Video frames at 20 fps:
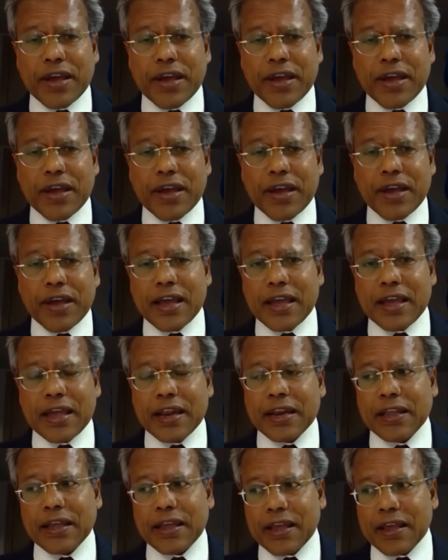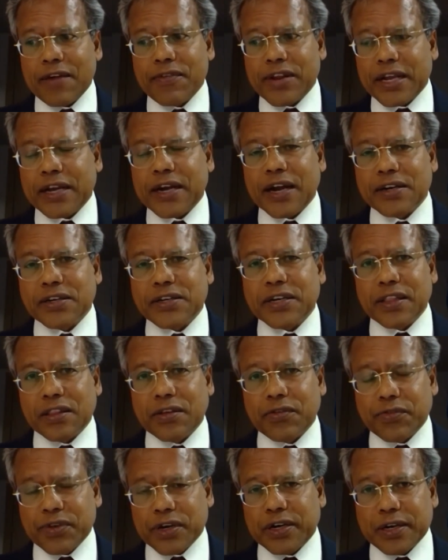anywhere, any every country in
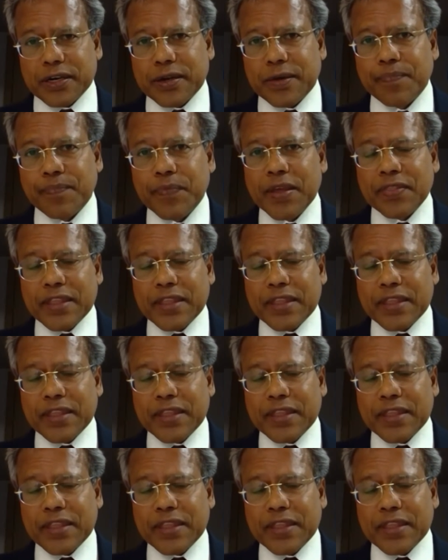the world.